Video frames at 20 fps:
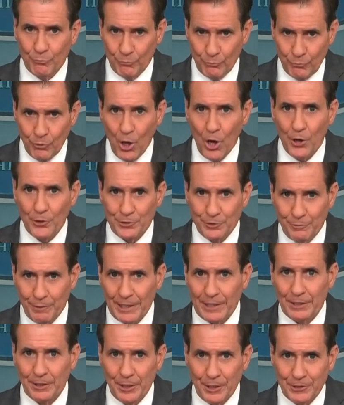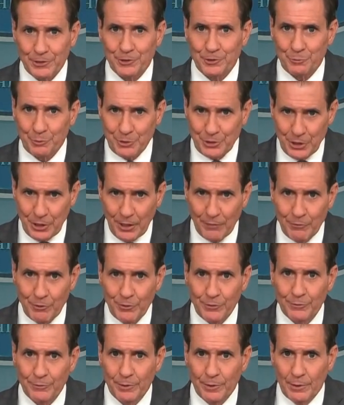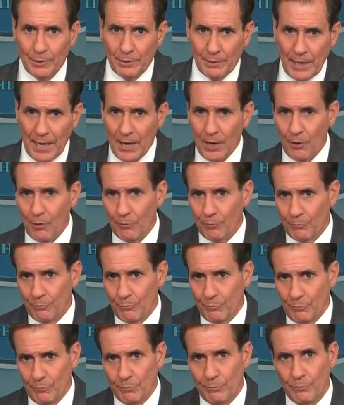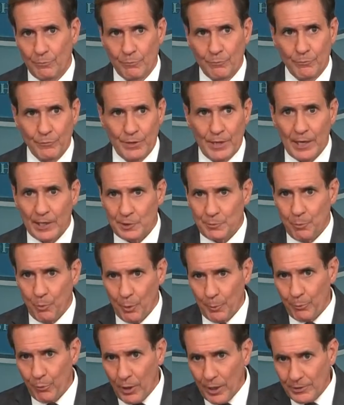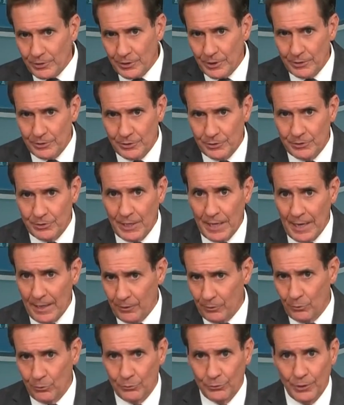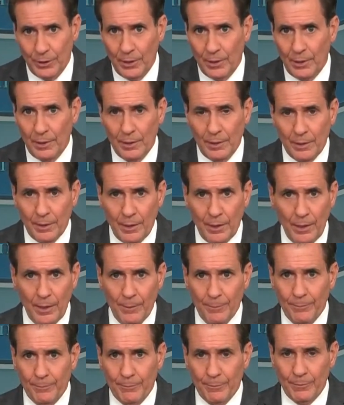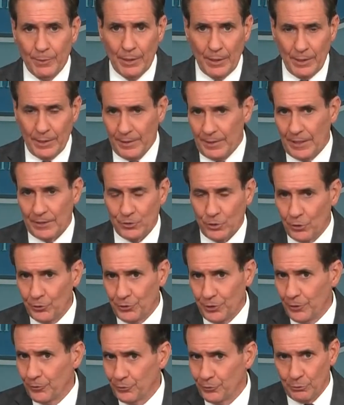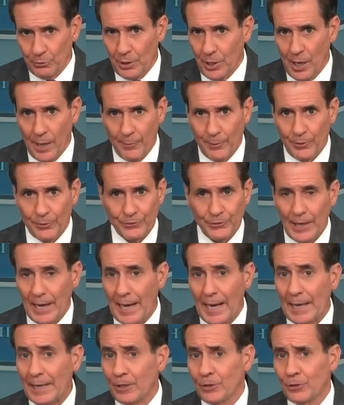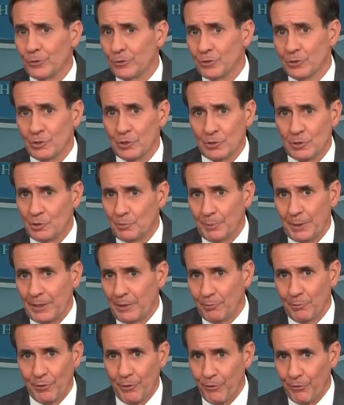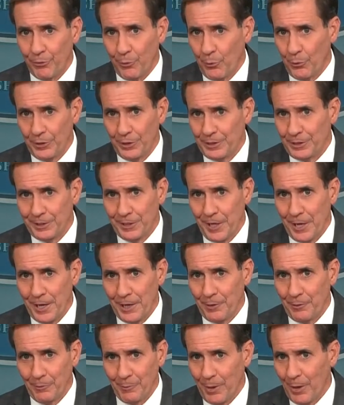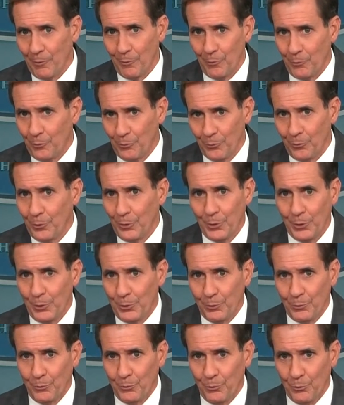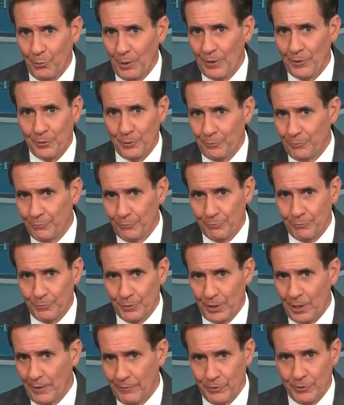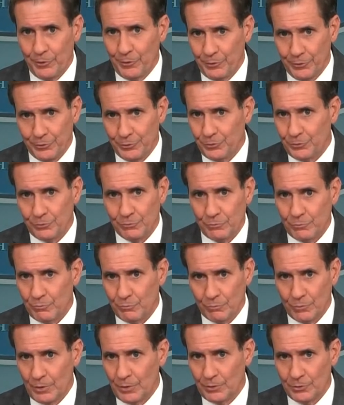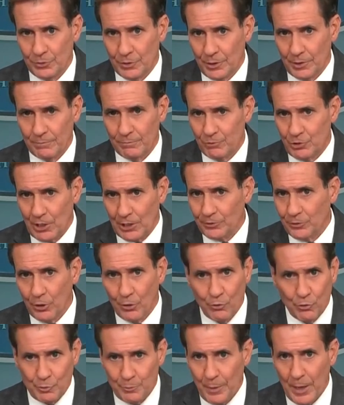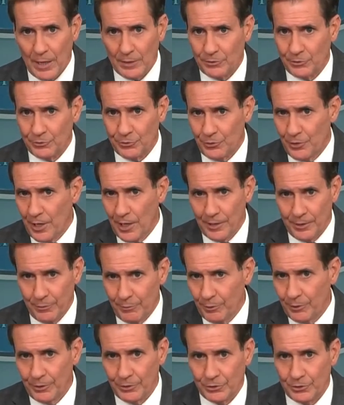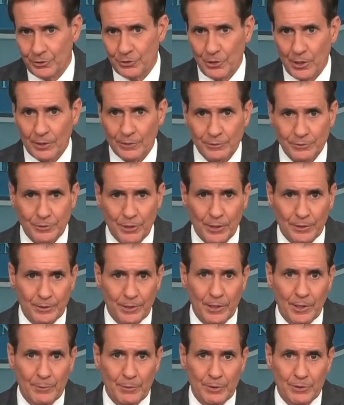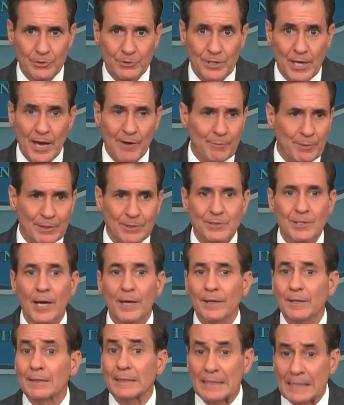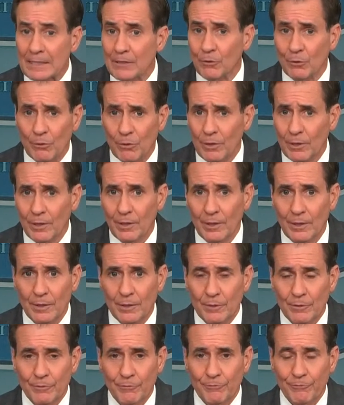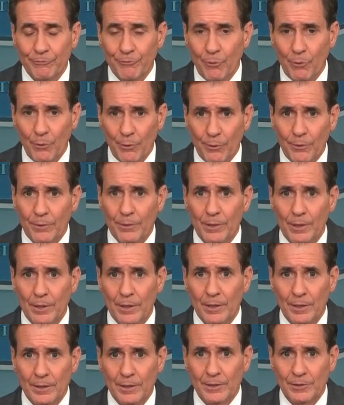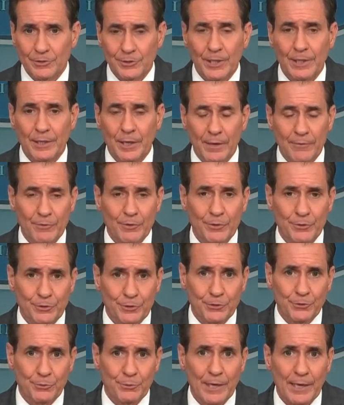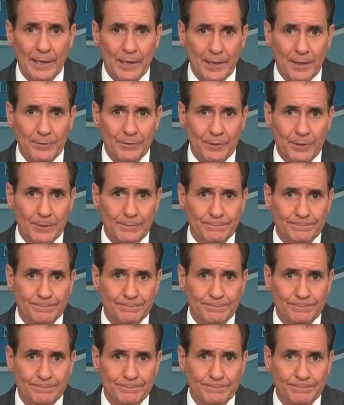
laws and regulations which govern how the export process is handled. And that's all done commerce. I couldn't speak with authority today about whether the governor has checked all those boxes or not. You really should talk to him and his staff. But it's not illegal for a state governor to do that kind of thing.